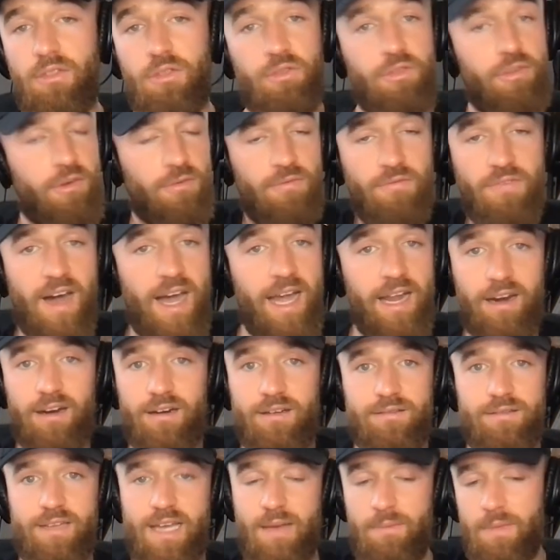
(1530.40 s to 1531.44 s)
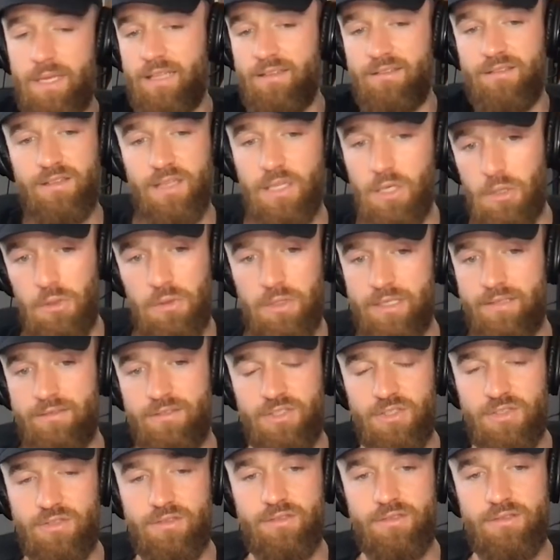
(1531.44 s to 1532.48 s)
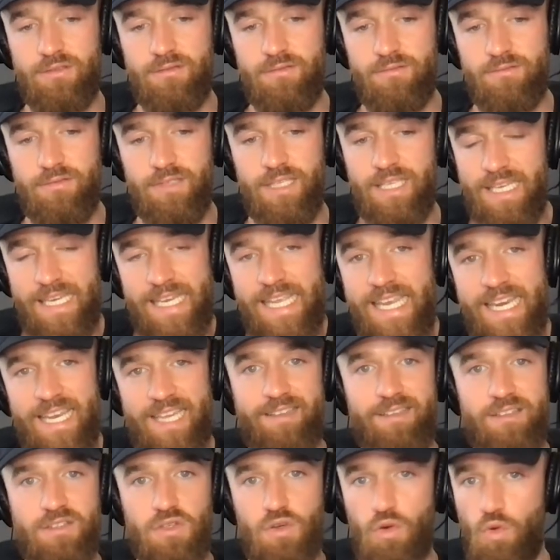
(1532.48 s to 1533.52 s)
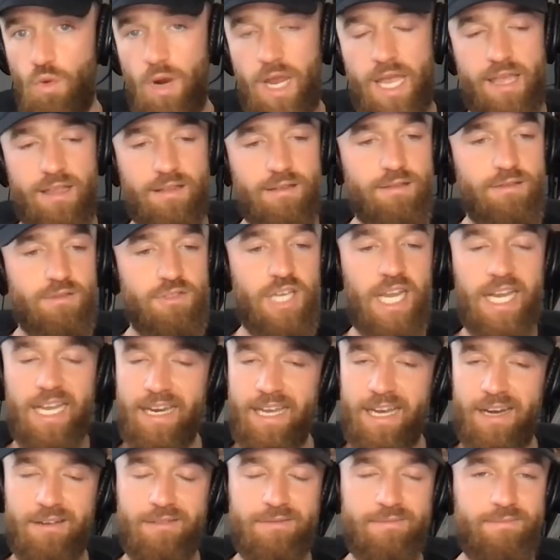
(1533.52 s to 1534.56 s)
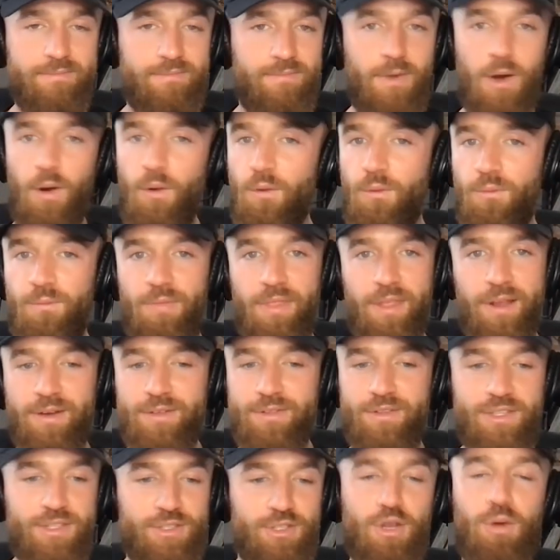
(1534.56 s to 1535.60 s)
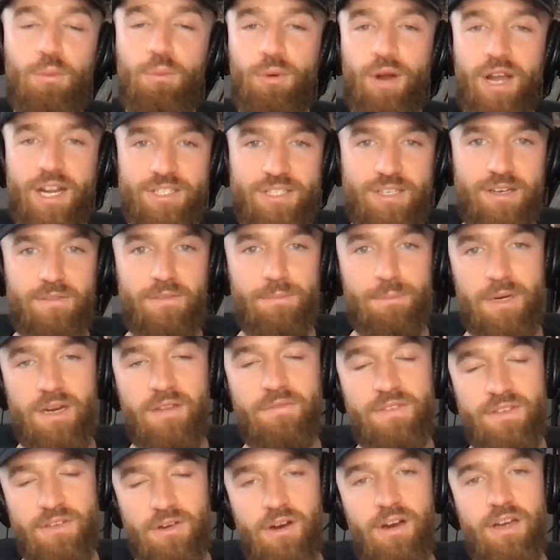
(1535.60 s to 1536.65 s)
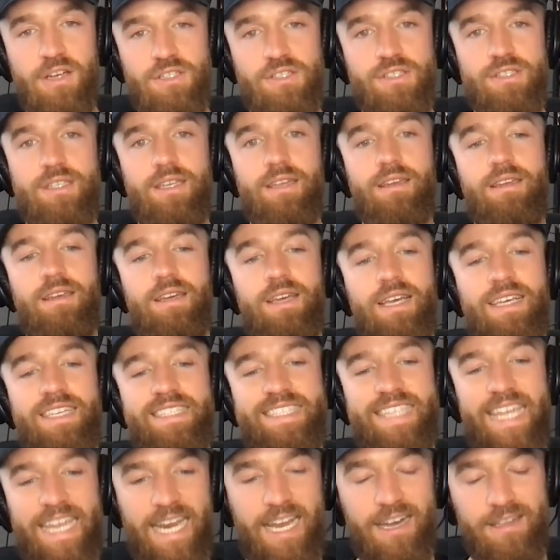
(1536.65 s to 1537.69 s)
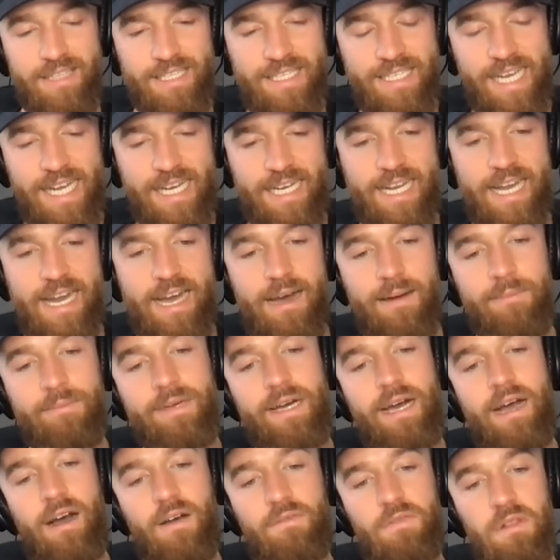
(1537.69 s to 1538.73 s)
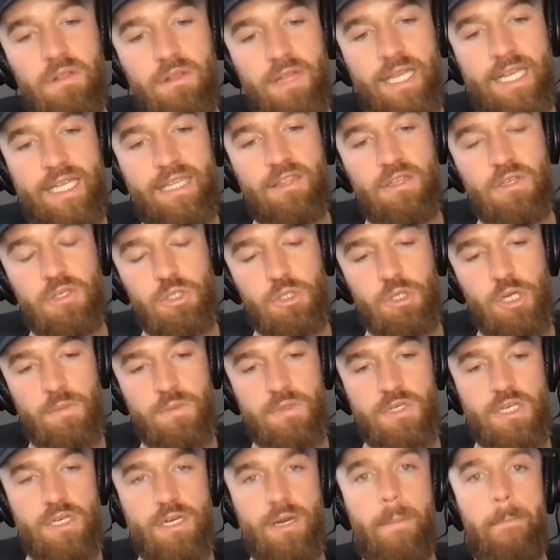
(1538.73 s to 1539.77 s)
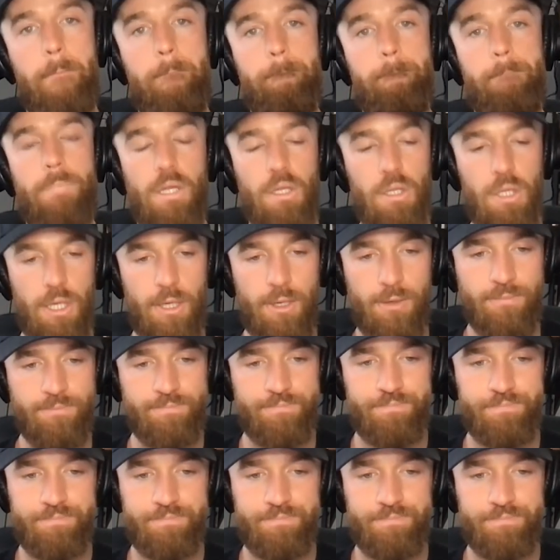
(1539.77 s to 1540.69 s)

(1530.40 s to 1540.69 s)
They're fire. I mean, literally, just you need it. It's great. Check it out. No, there's no pressure, but if you're interested, StayDialedIn.com. I'll have the link in the description below.